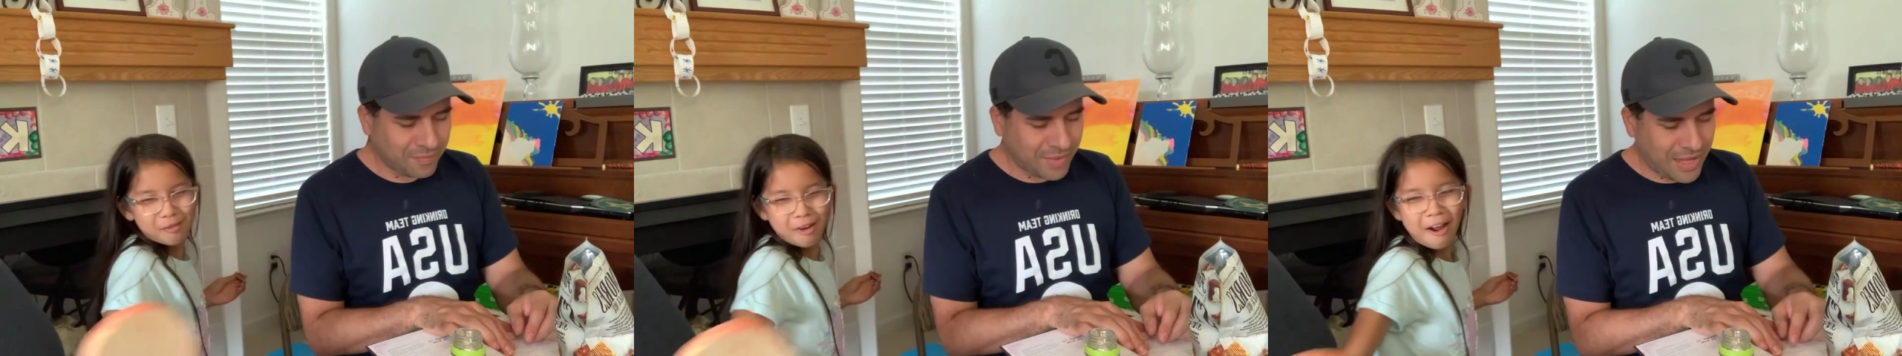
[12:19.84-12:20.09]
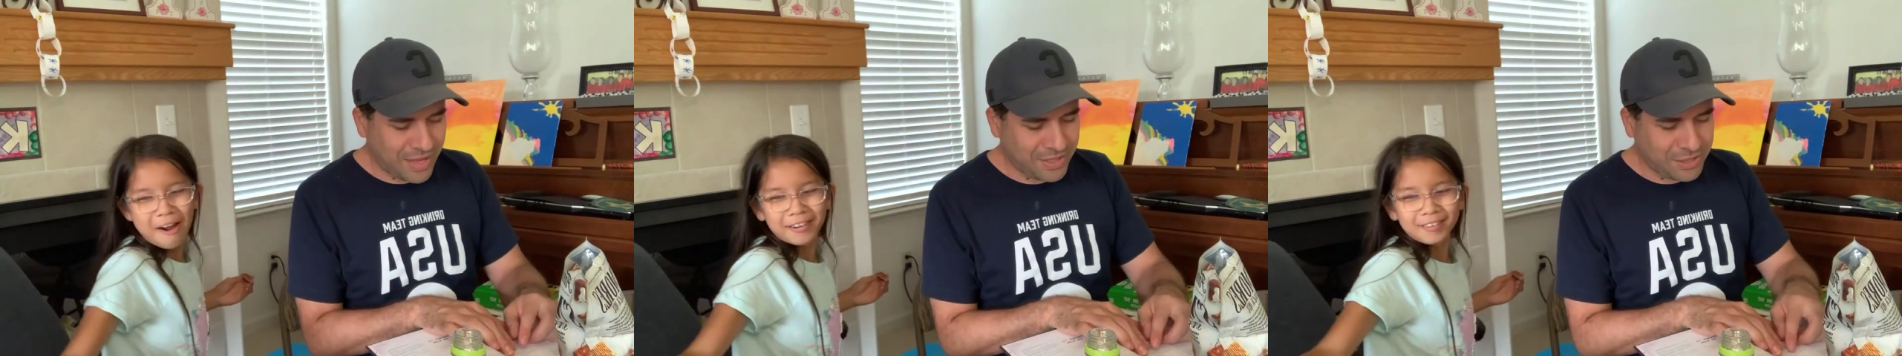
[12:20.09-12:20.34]

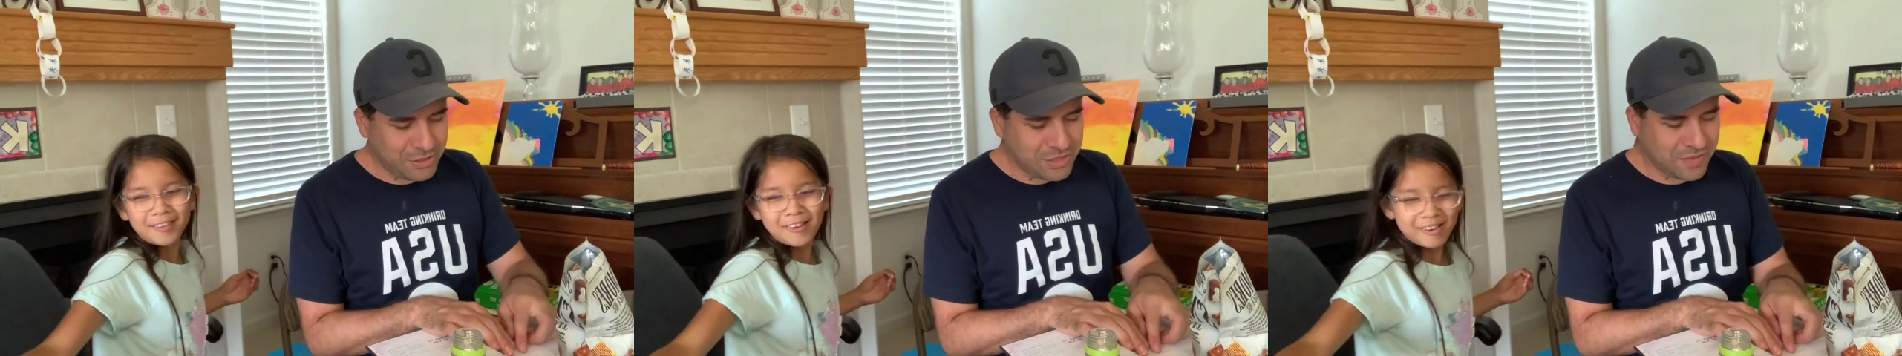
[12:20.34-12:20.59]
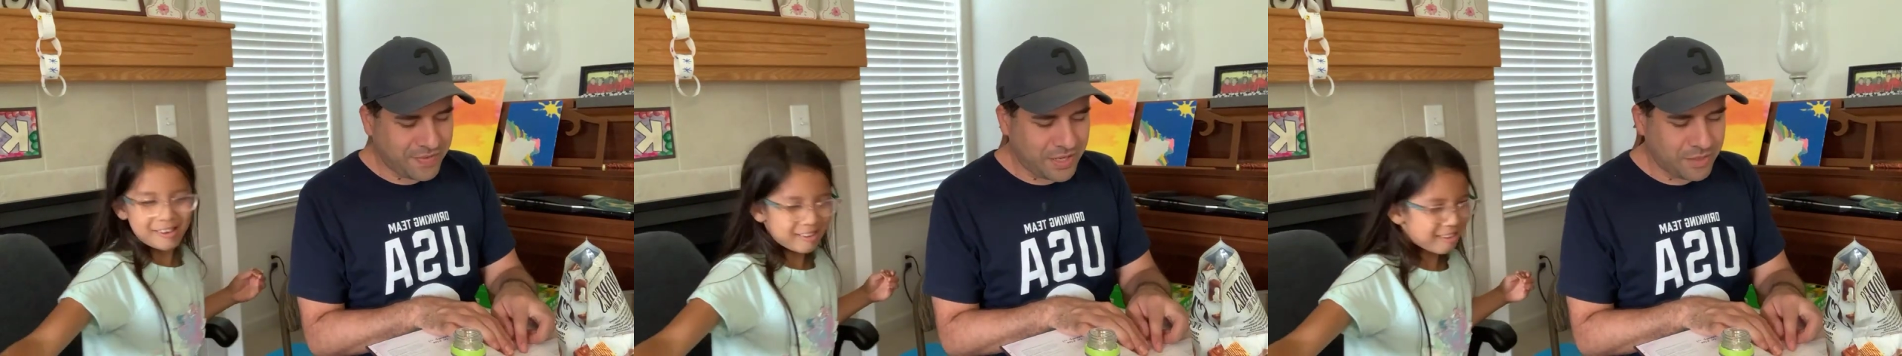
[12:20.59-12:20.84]
Speaker 1: And the use
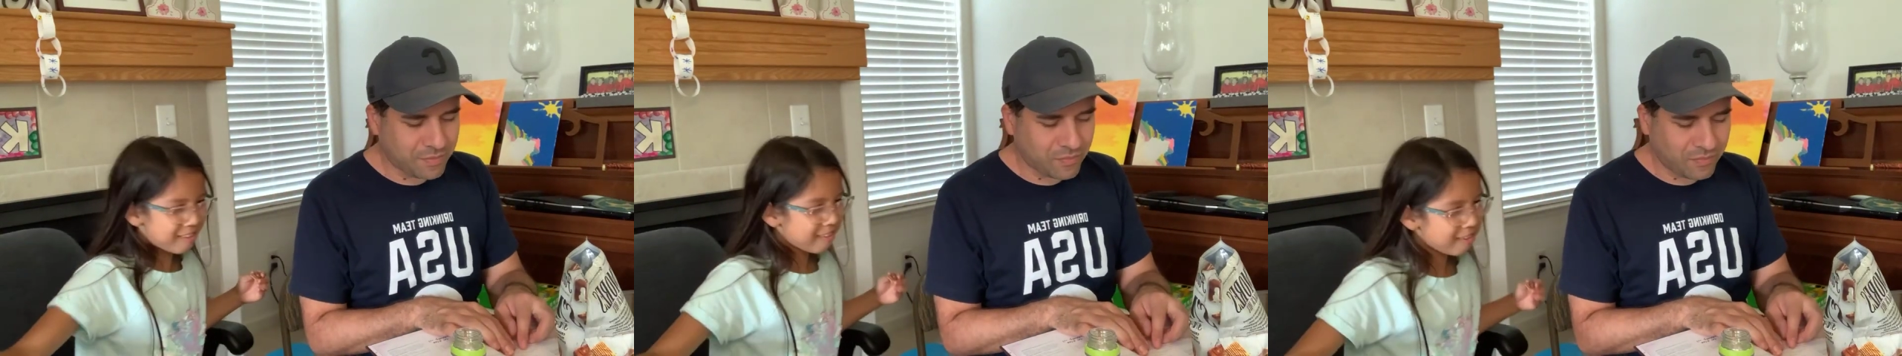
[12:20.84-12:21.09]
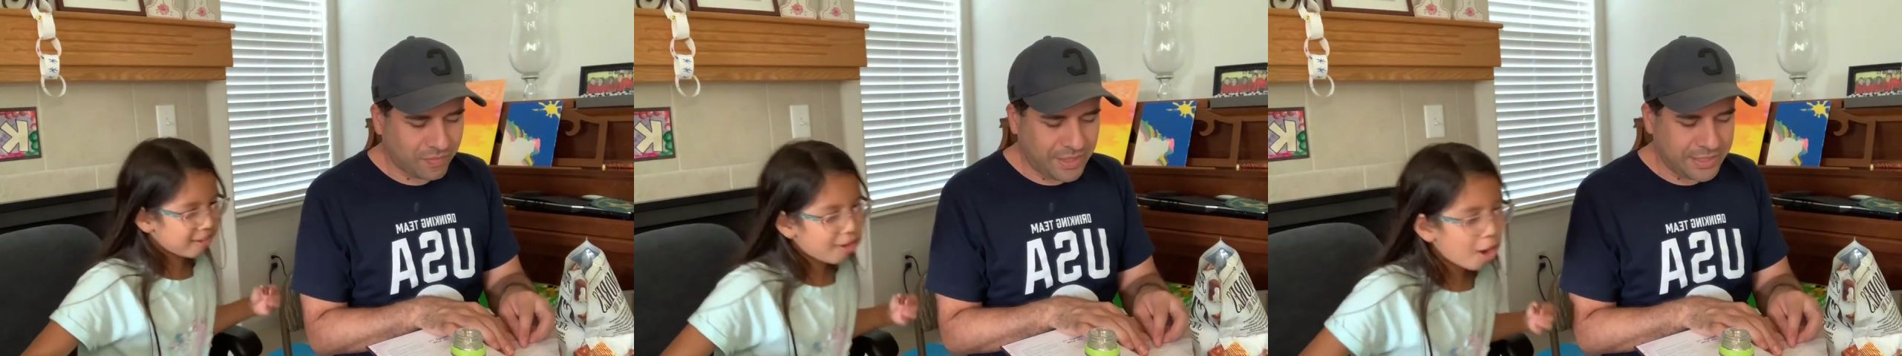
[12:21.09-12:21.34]
of it
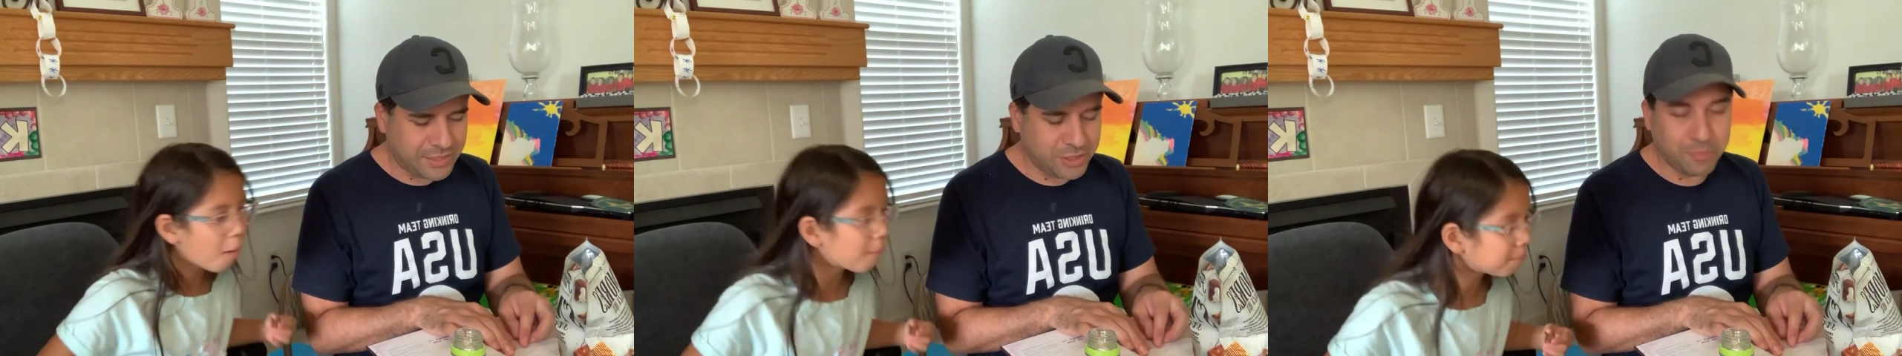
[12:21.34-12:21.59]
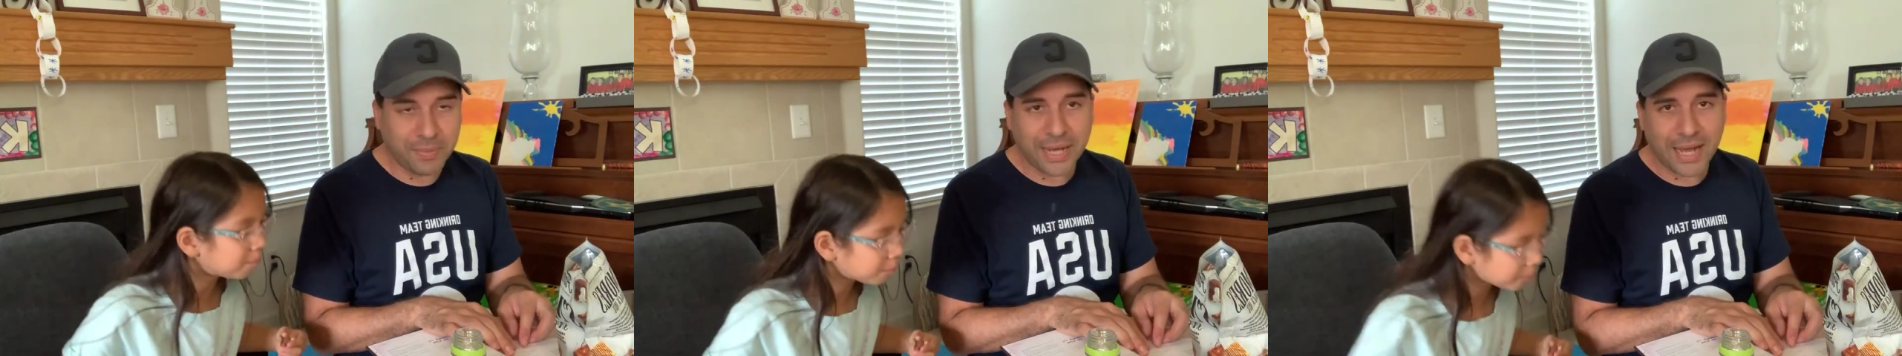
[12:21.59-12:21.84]
is to
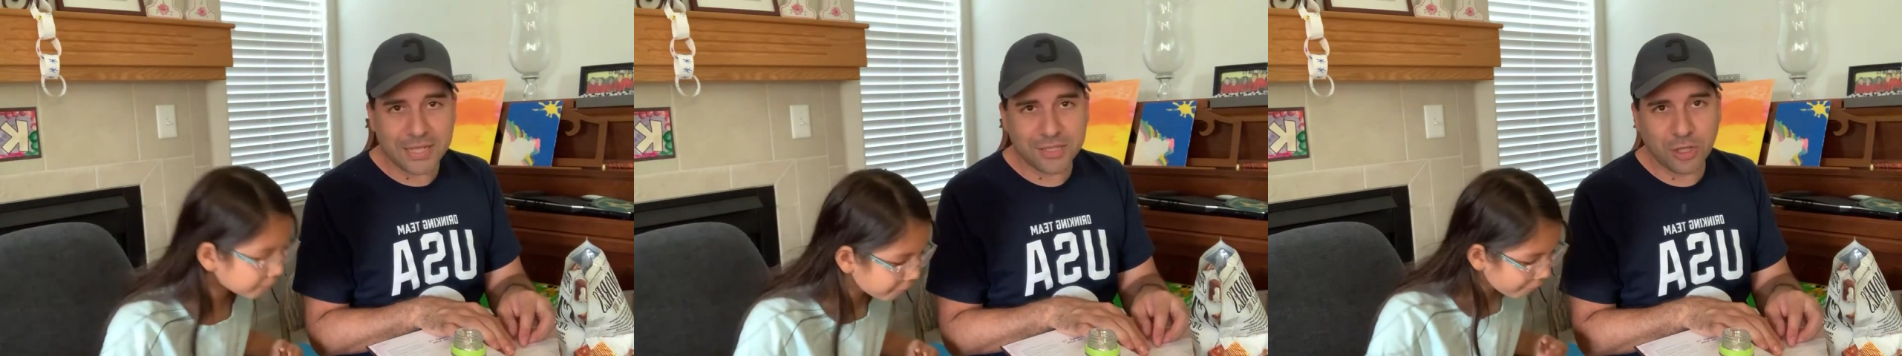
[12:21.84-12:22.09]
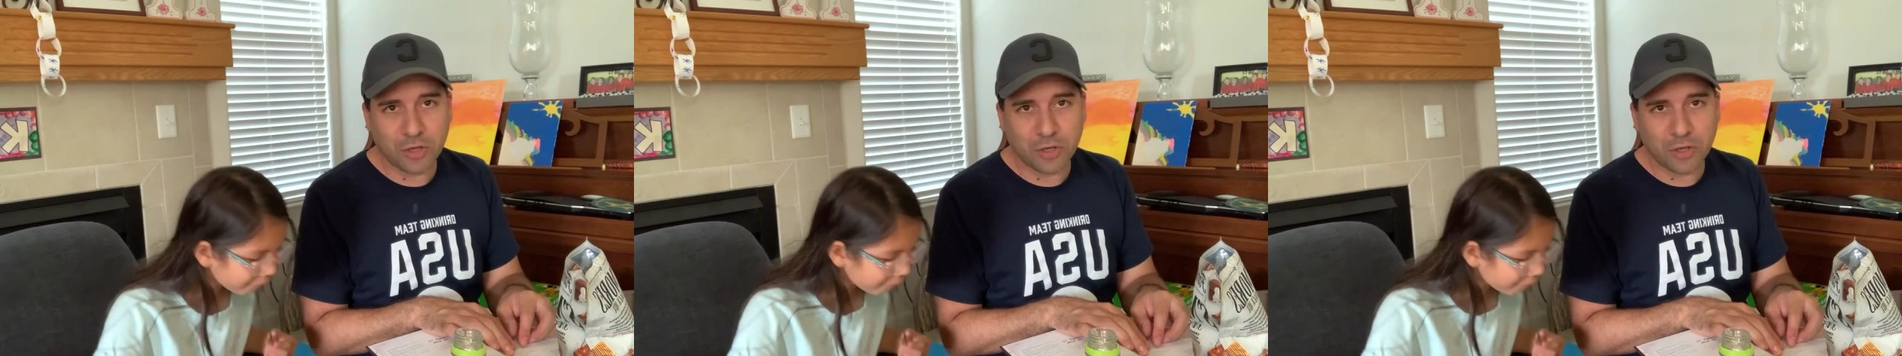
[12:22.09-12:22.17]
blast or